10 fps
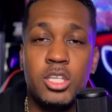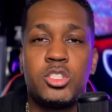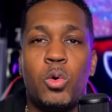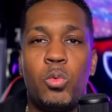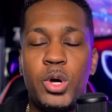
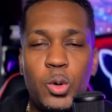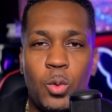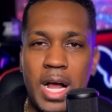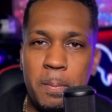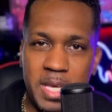So, what do
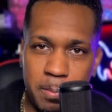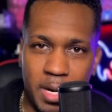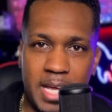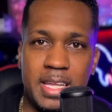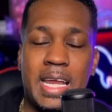I mean
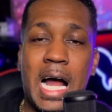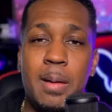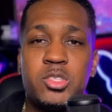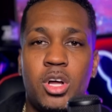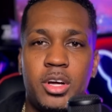by that?
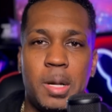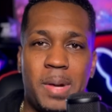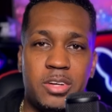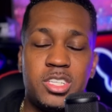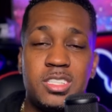I'm talking
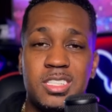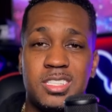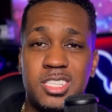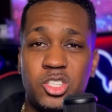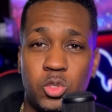about just the
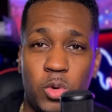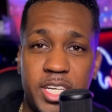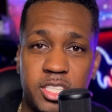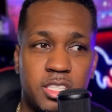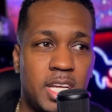
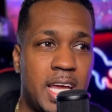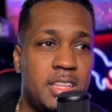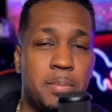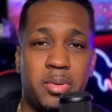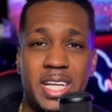situation and
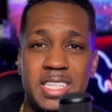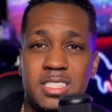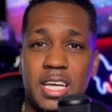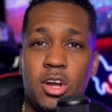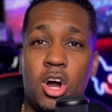the place
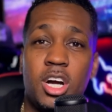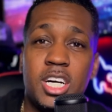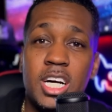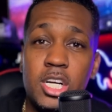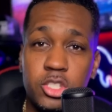that our
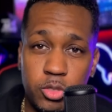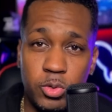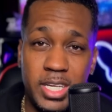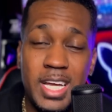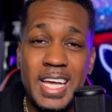
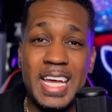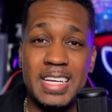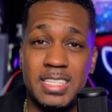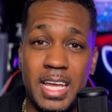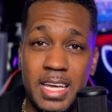country
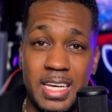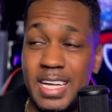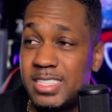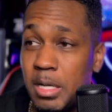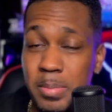is in.
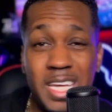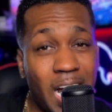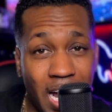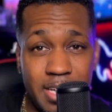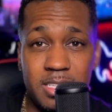And to be
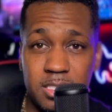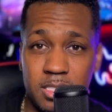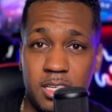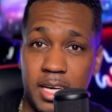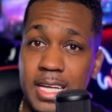honest,
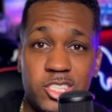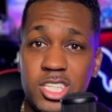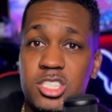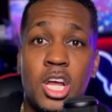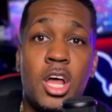it ain't
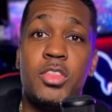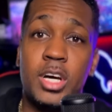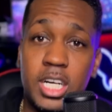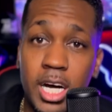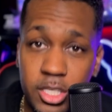just the
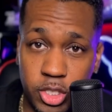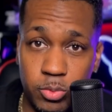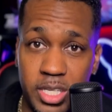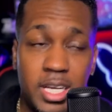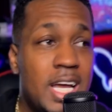
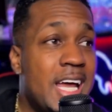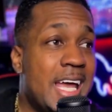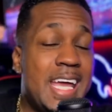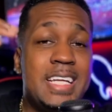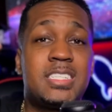country,
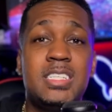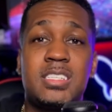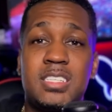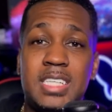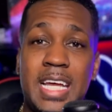it's the
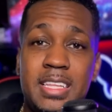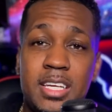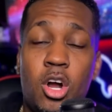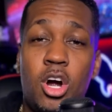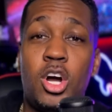state
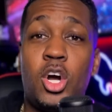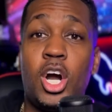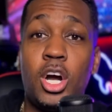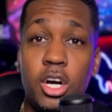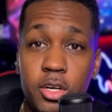that our
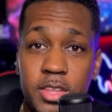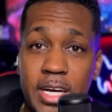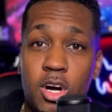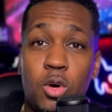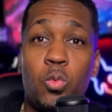earth, that
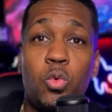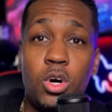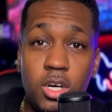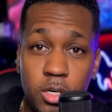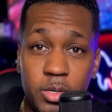our
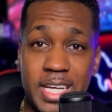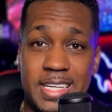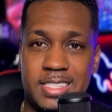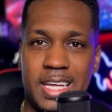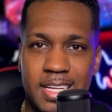world
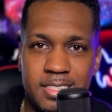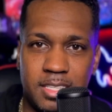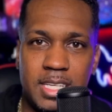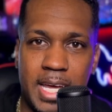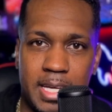is in
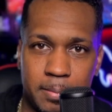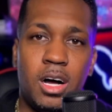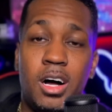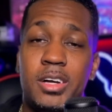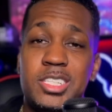today.
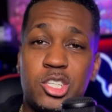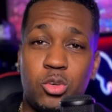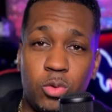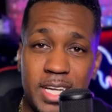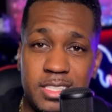All this
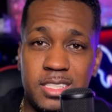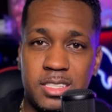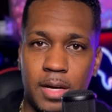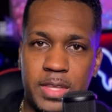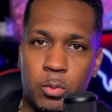crazy
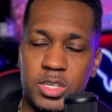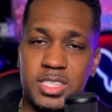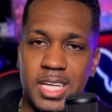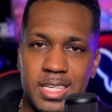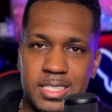stuff that we're
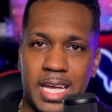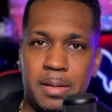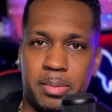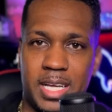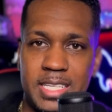seeing
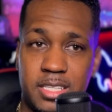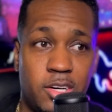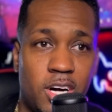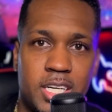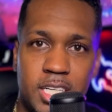take place in
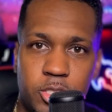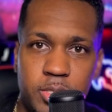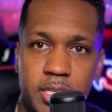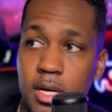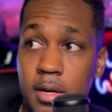our
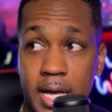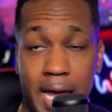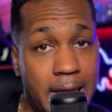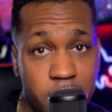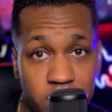country
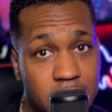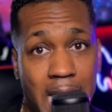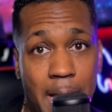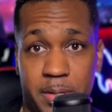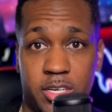ain't just
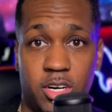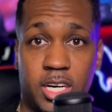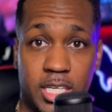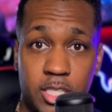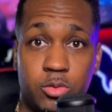happening in our
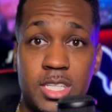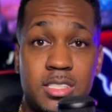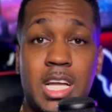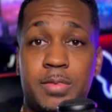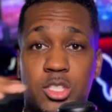country. This
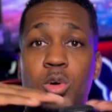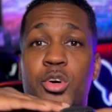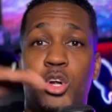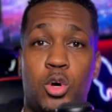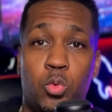stuff is
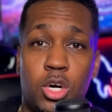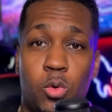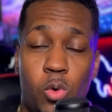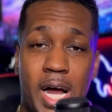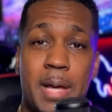going on
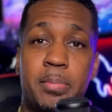worldwide.